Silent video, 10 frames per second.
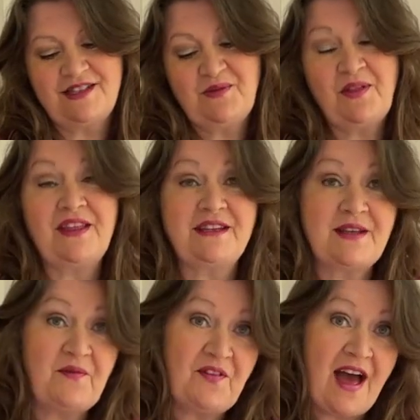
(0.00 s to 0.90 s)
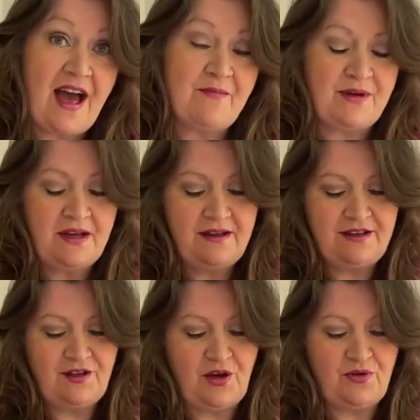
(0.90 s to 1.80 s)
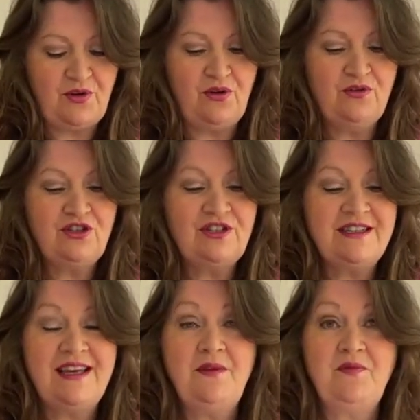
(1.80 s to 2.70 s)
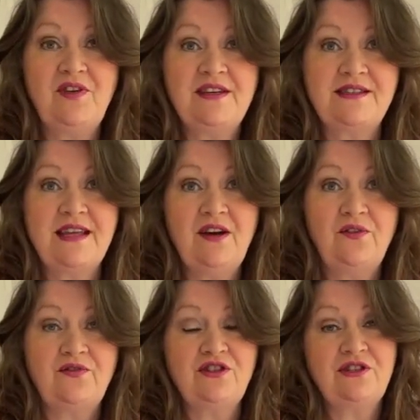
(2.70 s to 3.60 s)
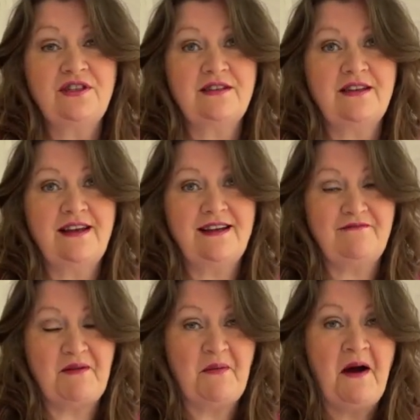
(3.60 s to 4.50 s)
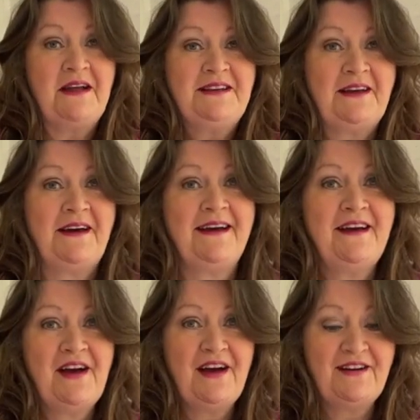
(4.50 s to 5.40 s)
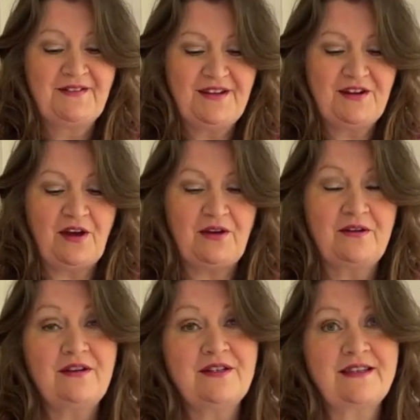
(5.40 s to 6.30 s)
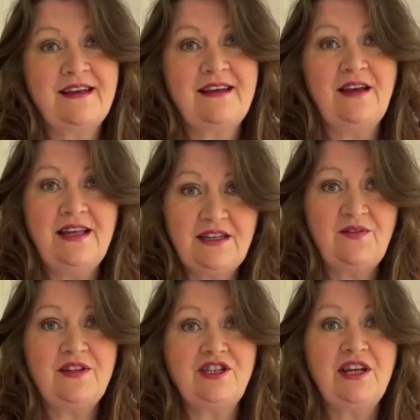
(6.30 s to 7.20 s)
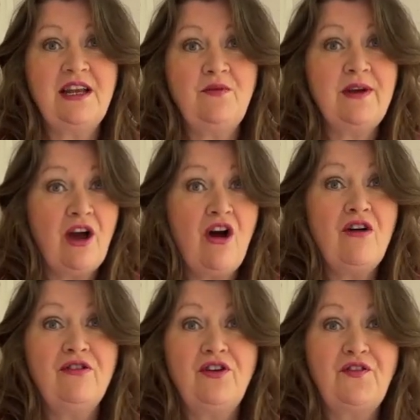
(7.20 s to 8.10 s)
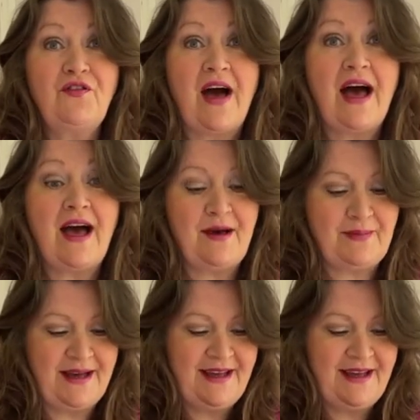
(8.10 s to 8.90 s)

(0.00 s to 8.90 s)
someone thinks I'm fab, you know, or just to keep for yourself, just as a little reminder of, you know, because individually we are all fab.